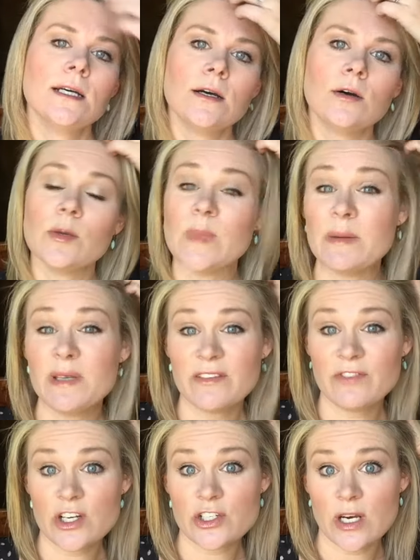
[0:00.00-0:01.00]
or maybe
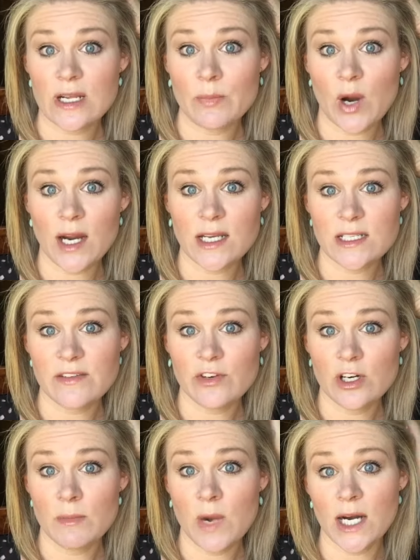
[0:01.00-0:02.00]
the frustrating part because if
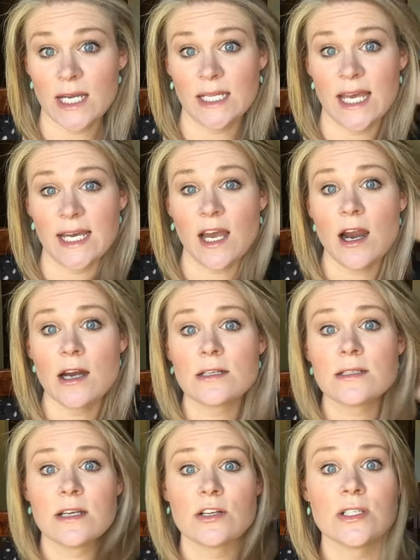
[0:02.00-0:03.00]
you're in a market like
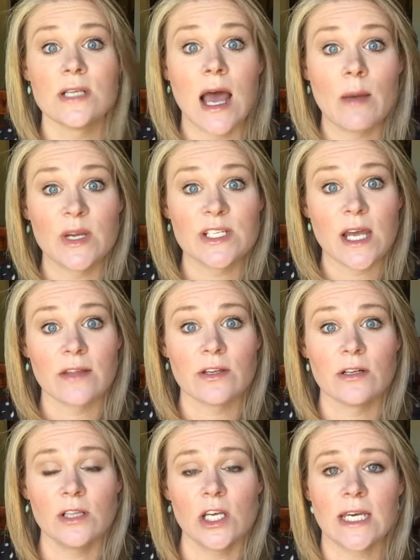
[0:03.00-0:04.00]
ours, there's not much out
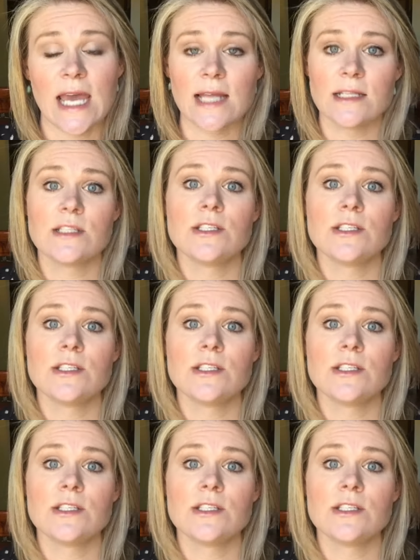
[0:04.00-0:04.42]
there to look at.